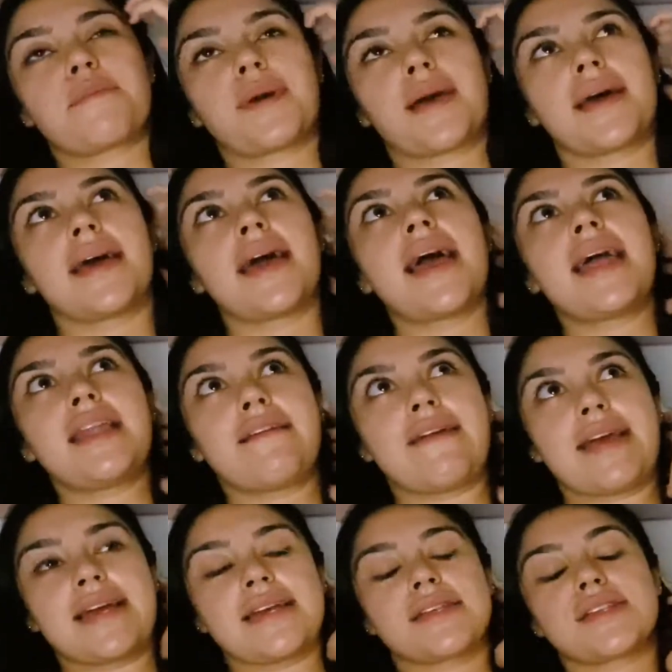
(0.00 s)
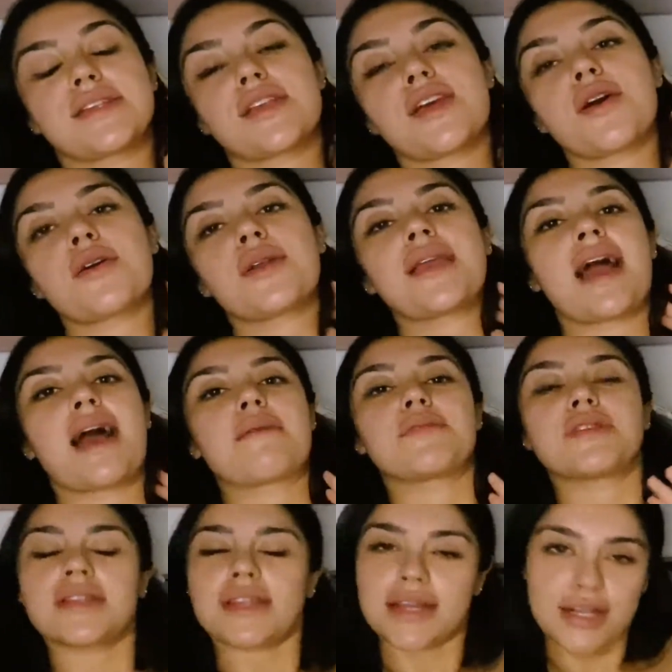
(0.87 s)
But anyways, so yeah, I'm
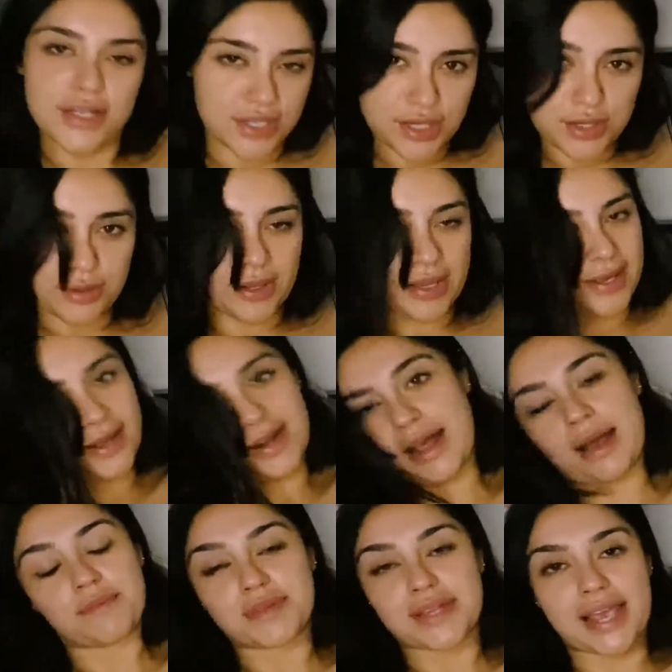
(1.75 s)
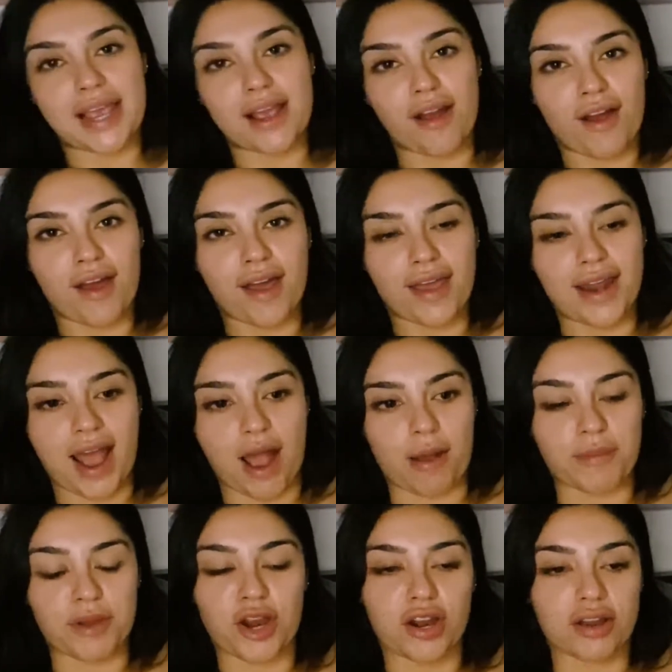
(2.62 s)
just gonna do an update on how
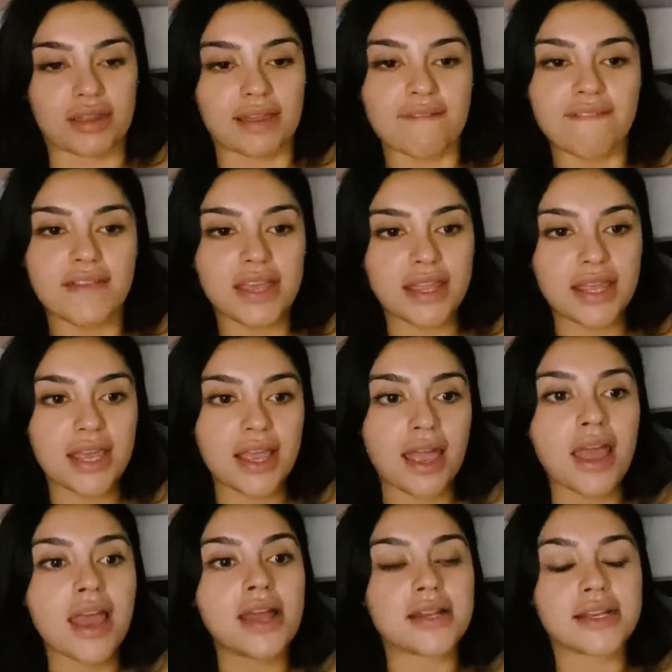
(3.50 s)
I'm currently feeling.